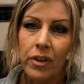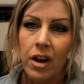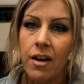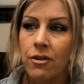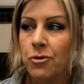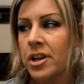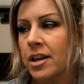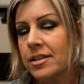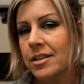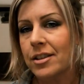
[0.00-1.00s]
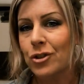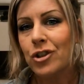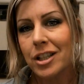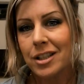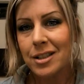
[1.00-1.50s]
Everyone has their
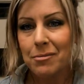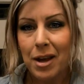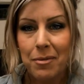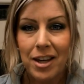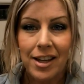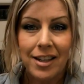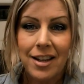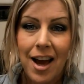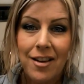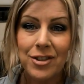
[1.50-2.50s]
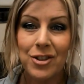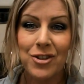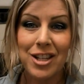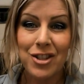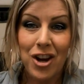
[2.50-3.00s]
tricks maybe, and I've
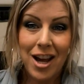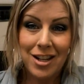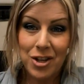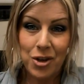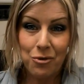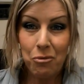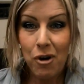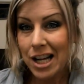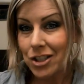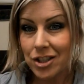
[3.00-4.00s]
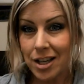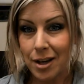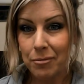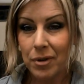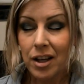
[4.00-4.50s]
certainly tried to watch
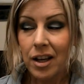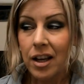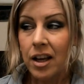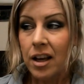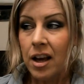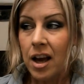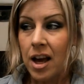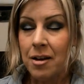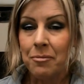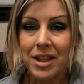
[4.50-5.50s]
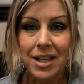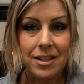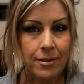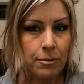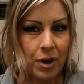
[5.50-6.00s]
them. But this
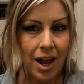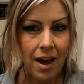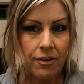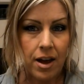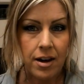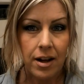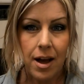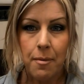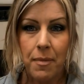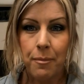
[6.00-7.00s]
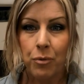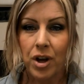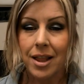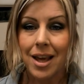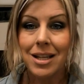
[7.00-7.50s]
is what I've kind of come up
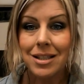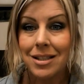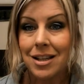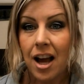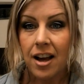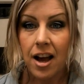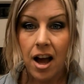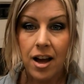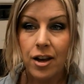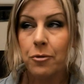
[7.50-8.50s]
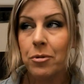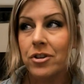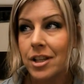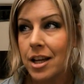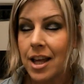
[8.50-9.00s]
with. It's not
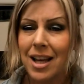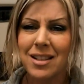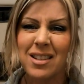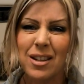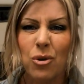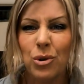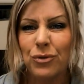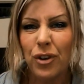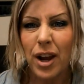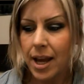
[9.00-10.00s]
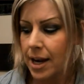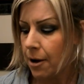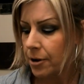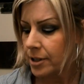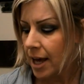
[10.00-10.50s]
100% like it's going to hold for 8
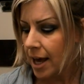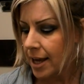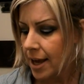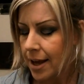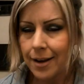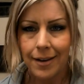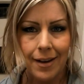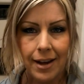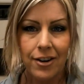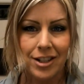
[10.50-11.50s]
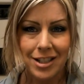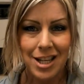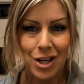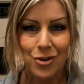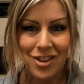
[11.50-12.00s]
hours. I can't
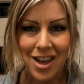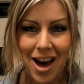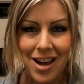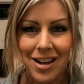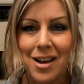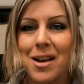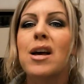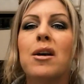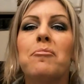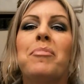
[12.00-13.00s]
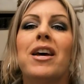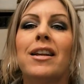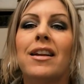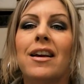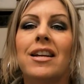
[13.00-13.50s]
guarantee you that,
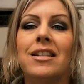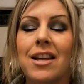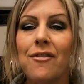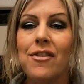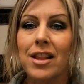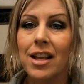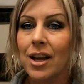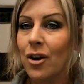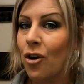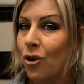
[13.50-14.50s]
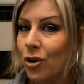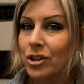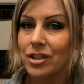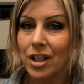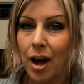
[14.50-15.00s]
but it definitely
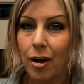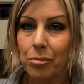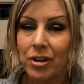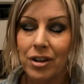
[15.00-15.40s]
holds up.